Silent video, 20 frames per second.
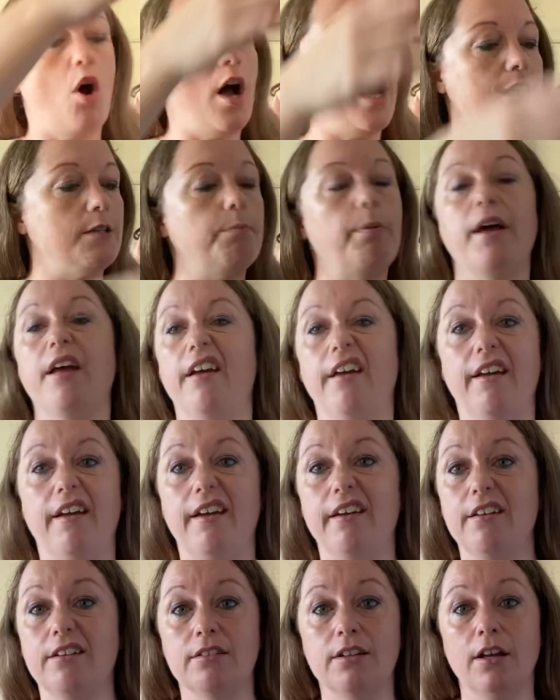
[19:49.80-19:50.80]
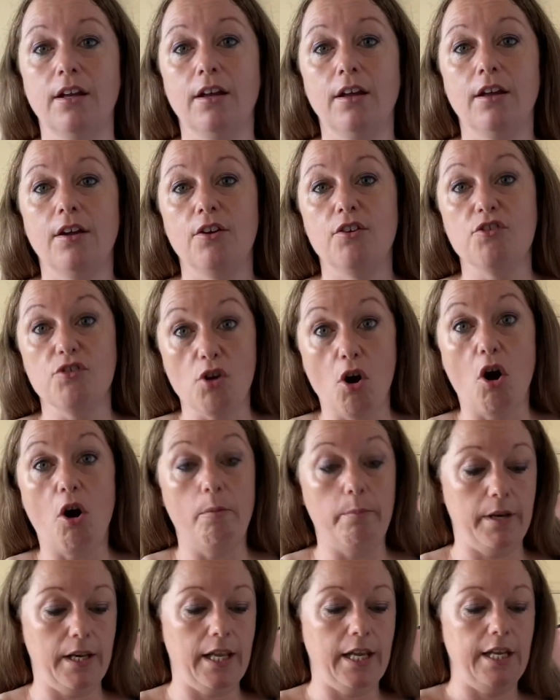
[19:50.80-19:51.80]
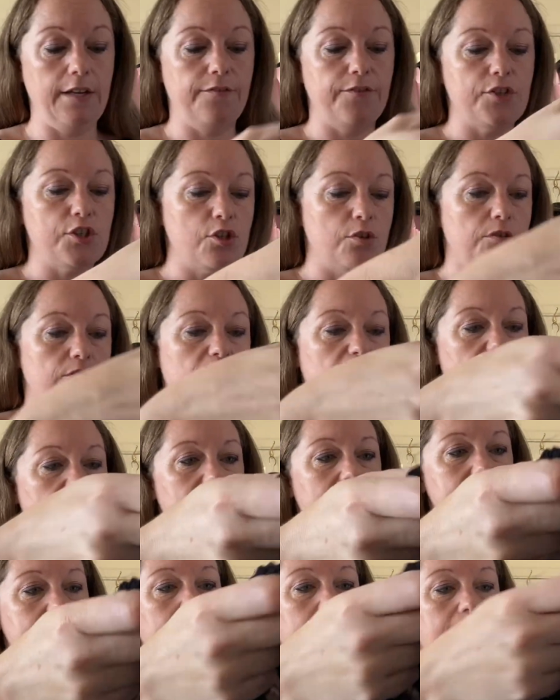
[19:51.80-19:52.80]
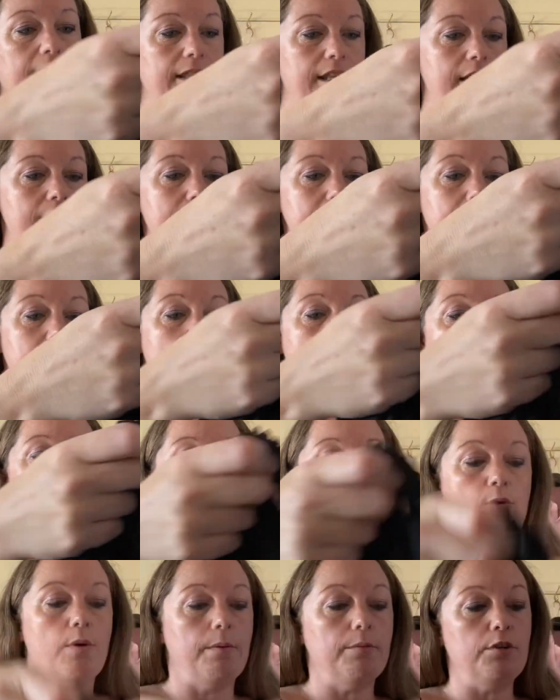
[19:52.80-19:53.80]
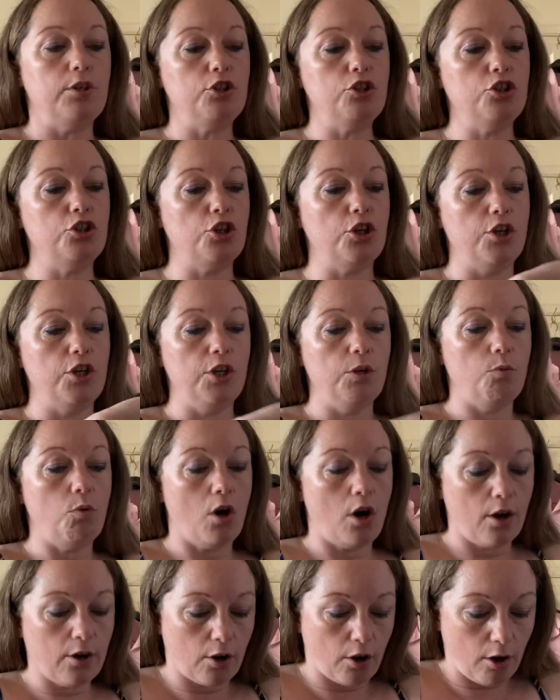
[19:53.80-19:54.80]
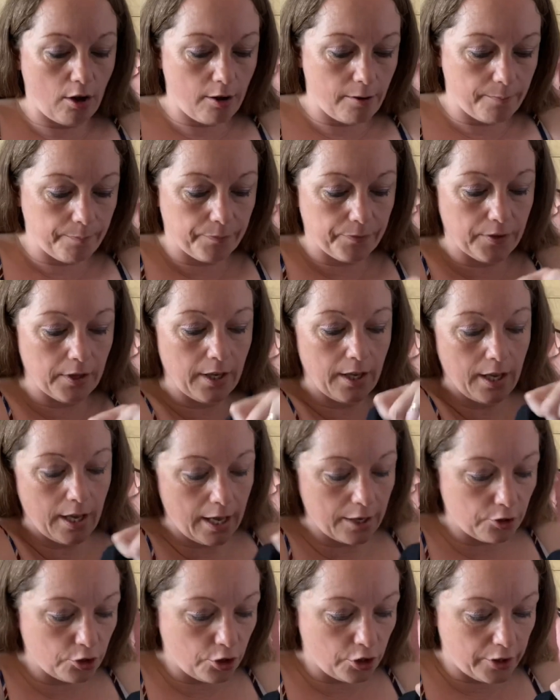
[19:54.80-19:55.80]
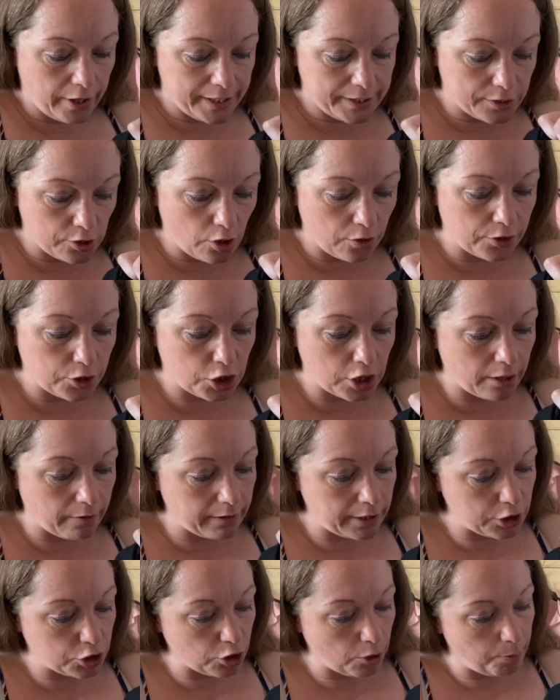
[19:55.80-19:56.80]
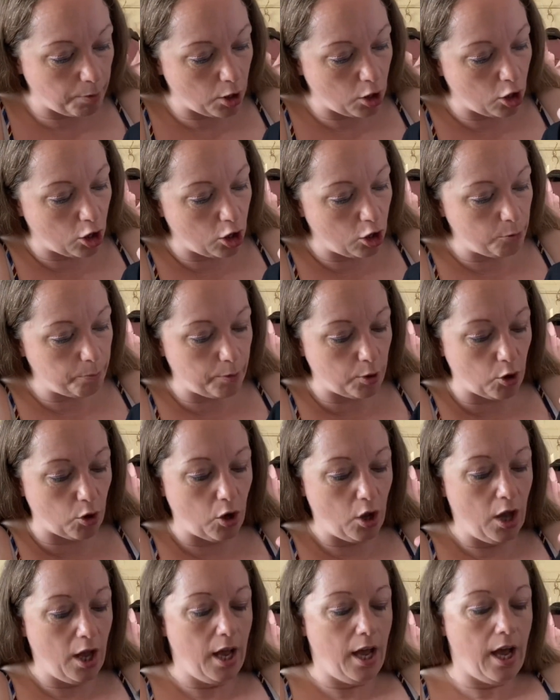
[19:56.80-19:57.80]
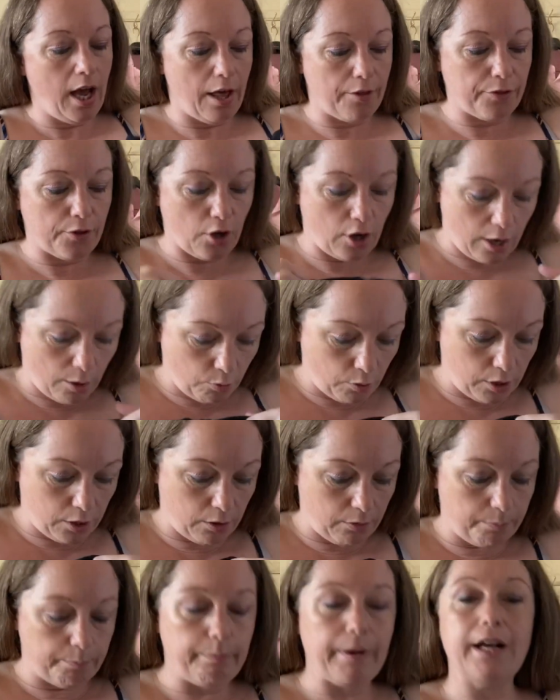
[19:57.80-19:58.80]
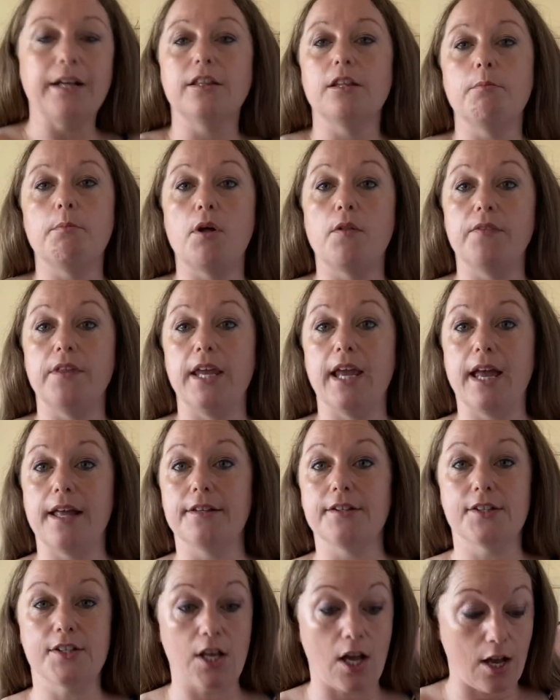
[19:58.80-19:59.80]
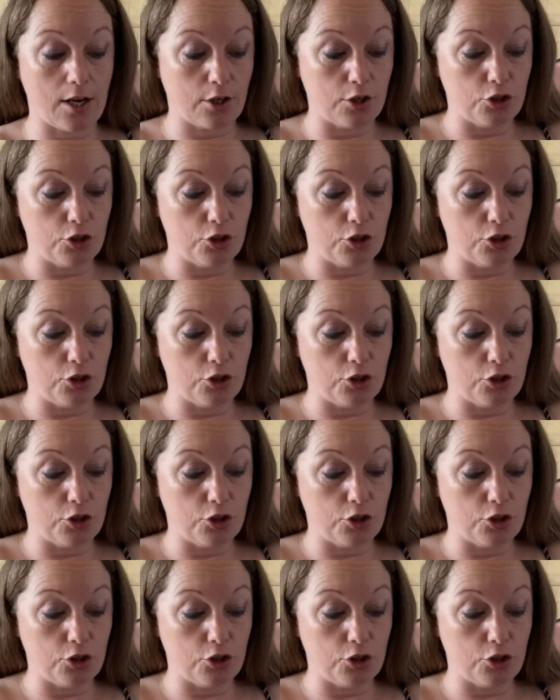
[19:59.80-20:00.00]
I'd pay normally for things like this. So I'm going to show you what I got. I know it's not the charity shop haul, but I thought I will bang them on the end so I can